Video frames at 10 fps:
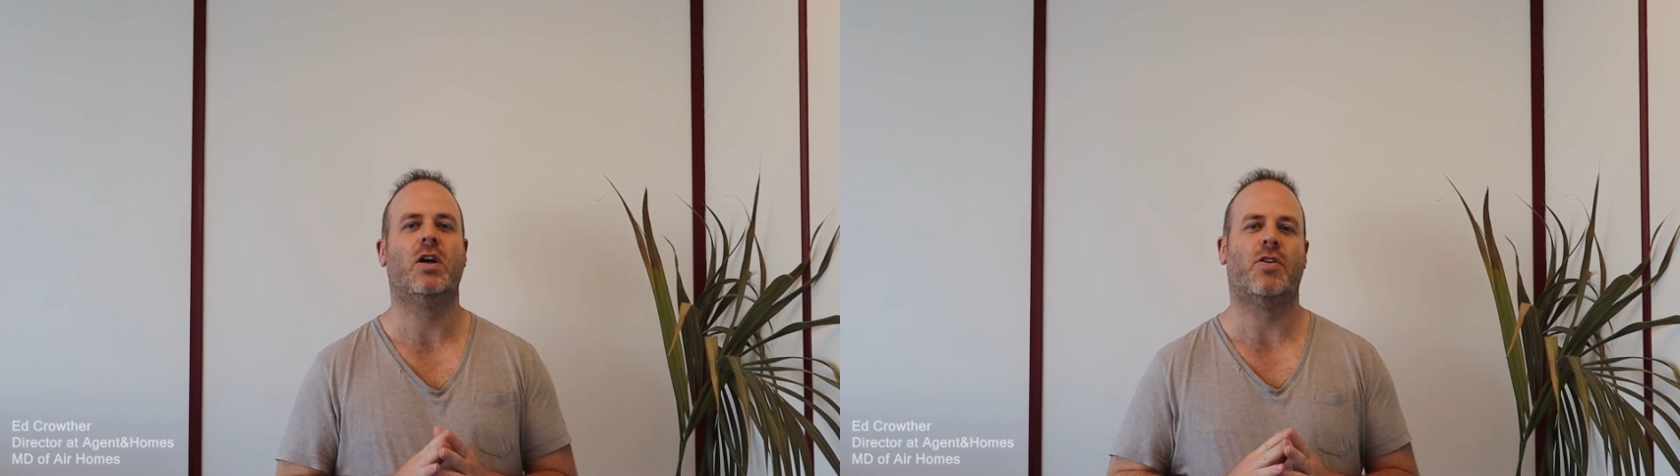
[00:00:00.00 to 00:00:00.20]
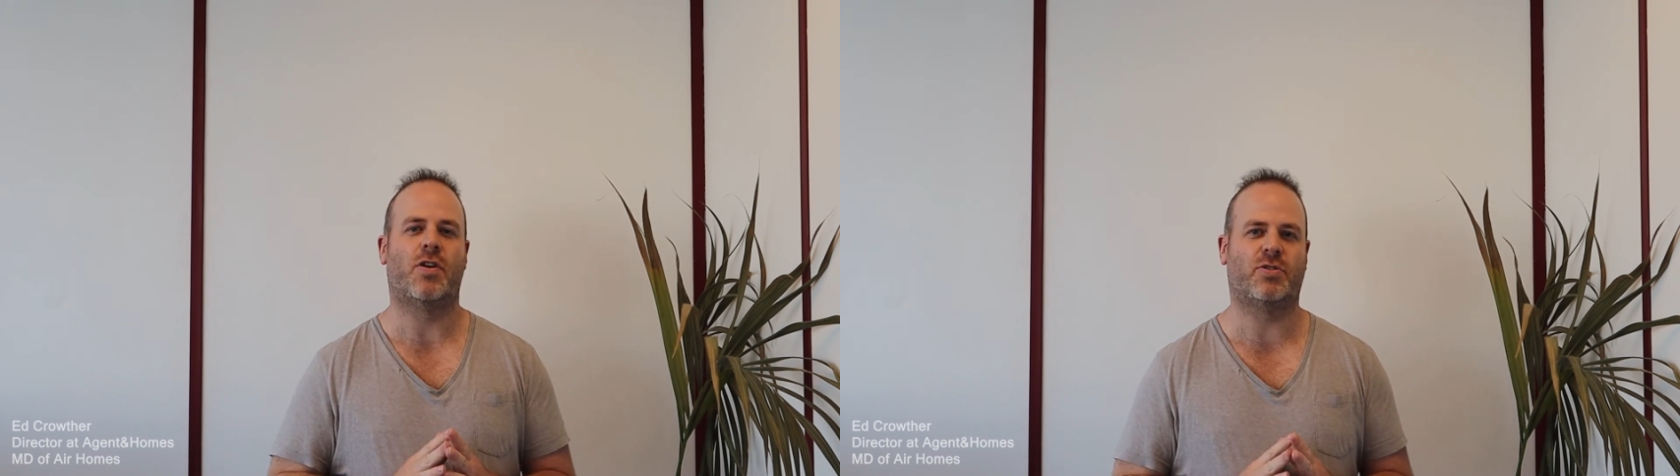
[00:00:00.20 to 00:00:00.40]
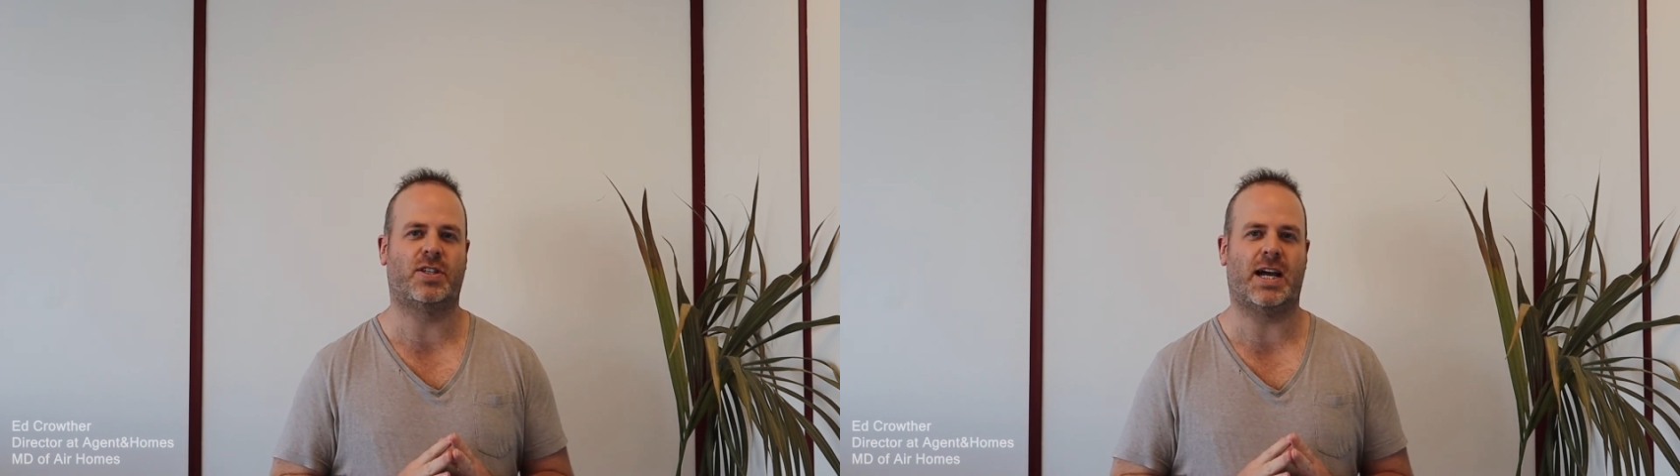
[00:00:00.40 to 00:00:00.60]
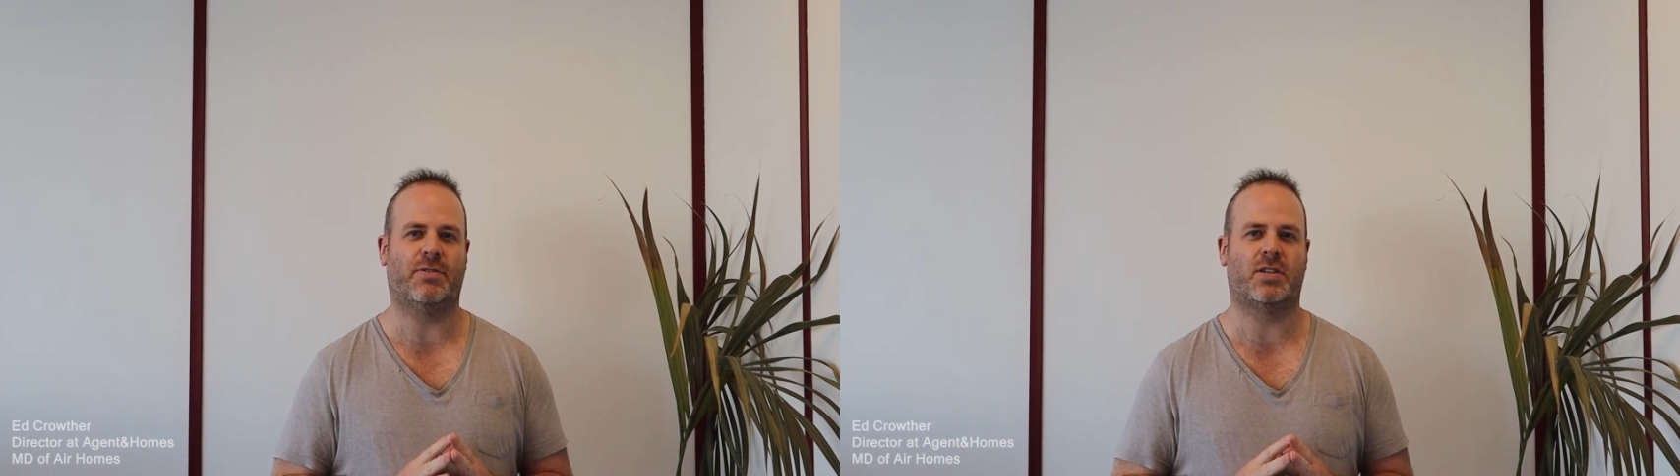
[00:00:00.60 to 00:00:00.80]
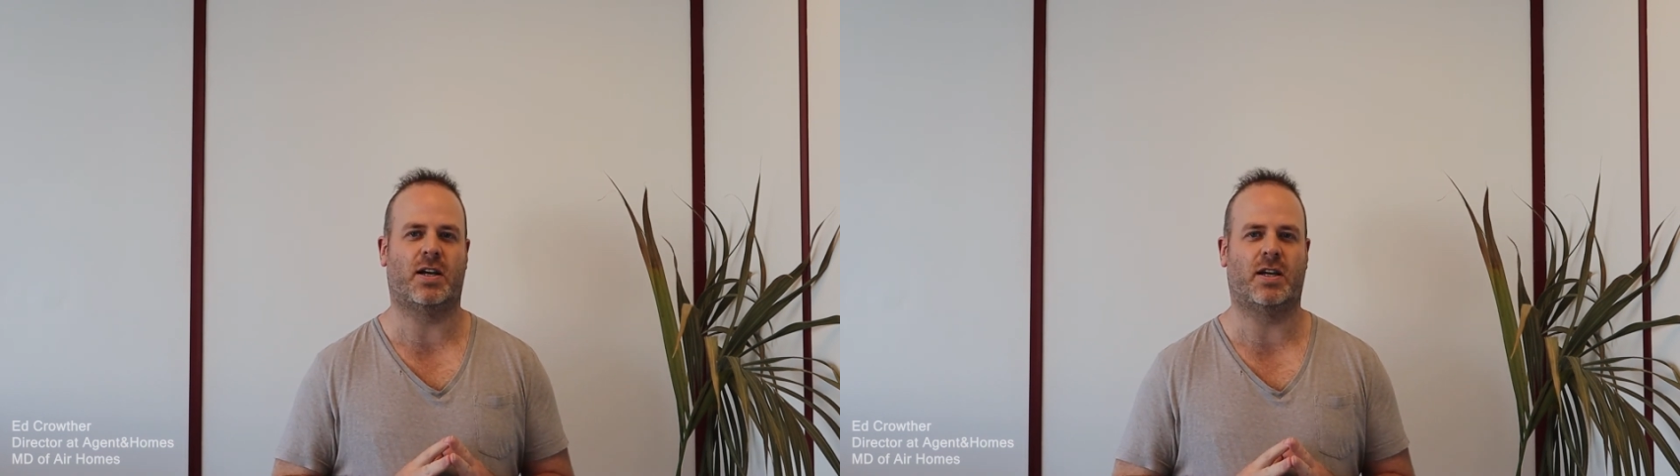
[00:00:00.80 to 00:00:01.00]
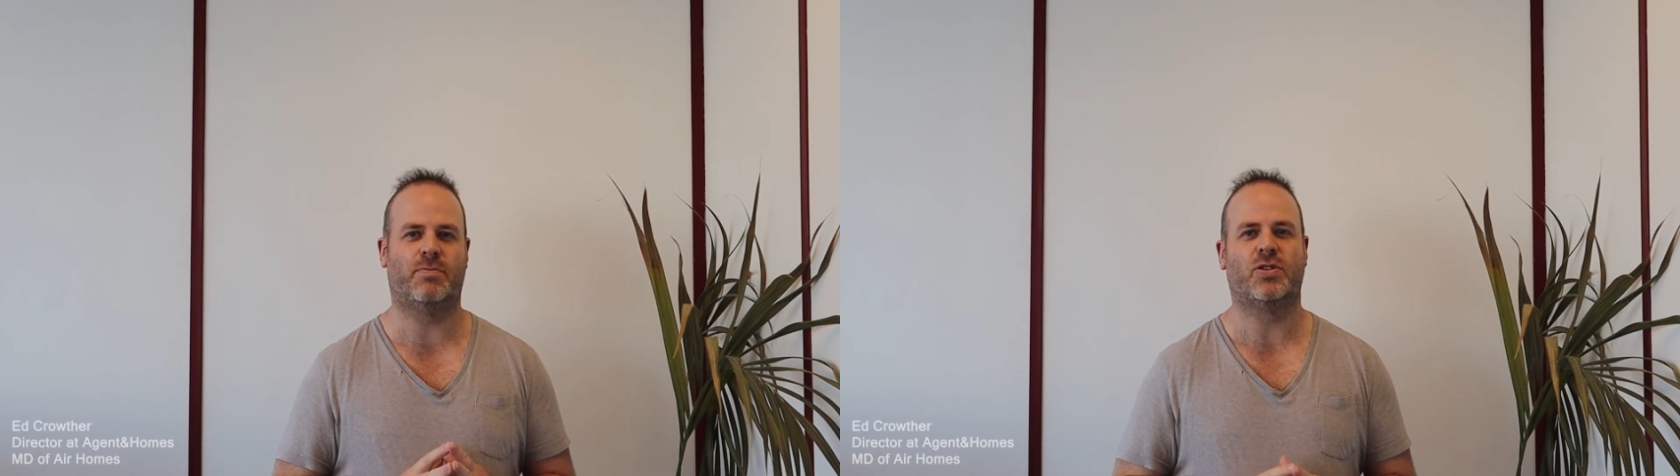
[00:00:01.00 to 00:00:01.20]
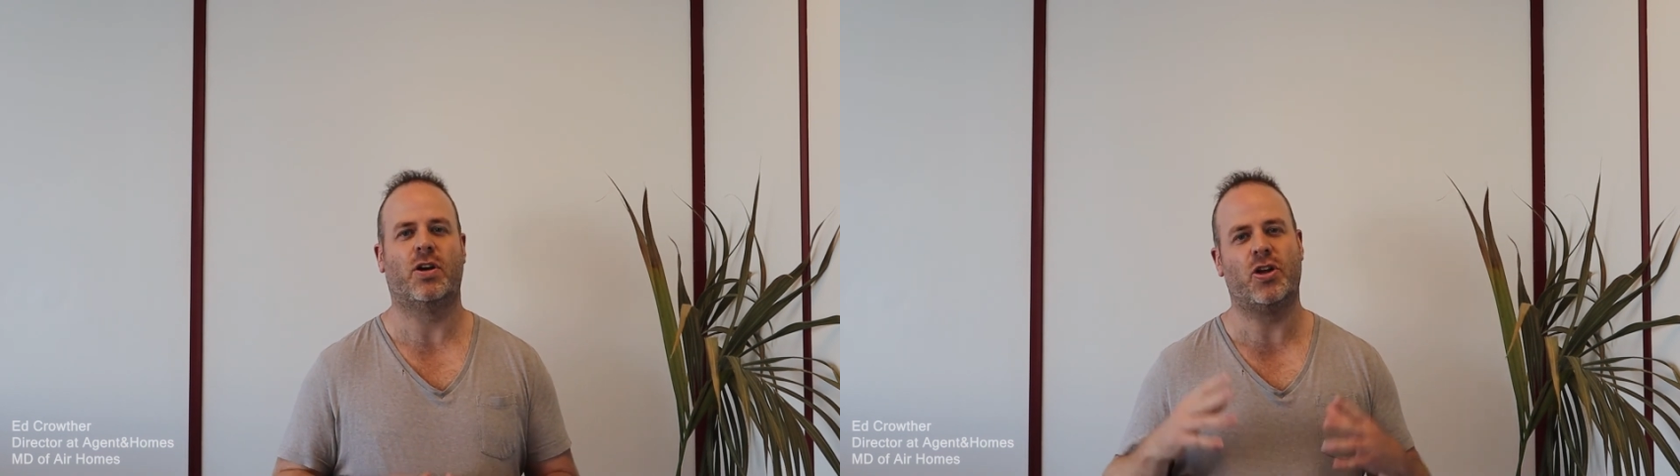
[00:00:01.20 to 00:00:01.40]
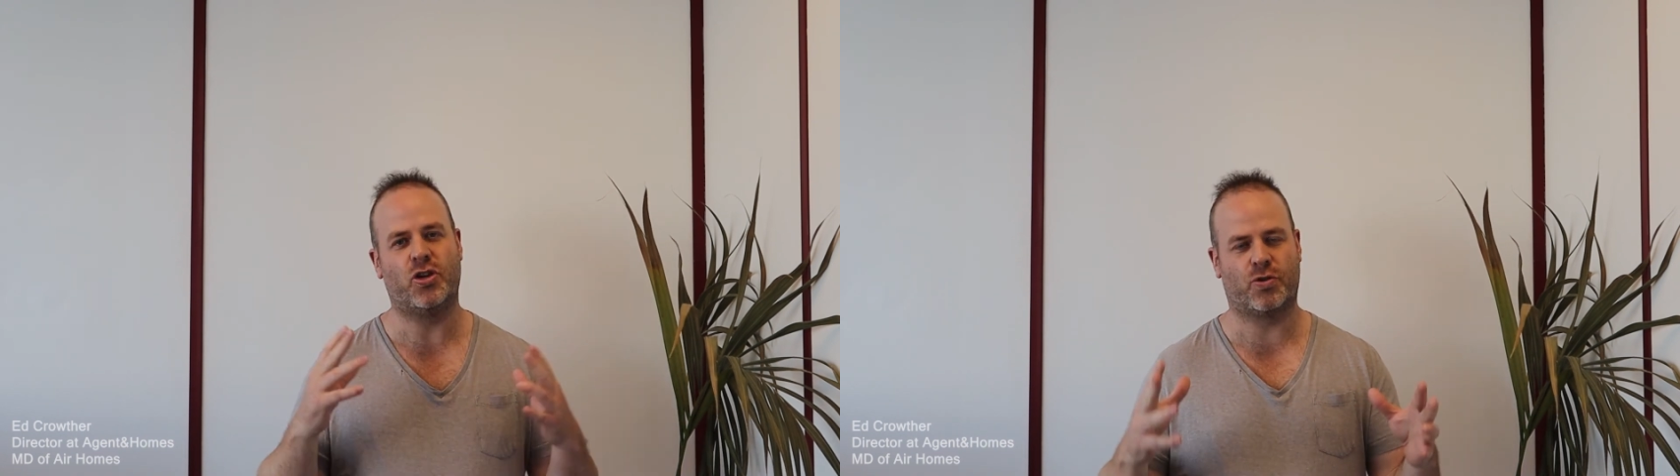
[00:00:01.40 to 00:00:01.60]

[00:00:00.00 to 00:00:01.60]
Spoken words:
those downtimes and you're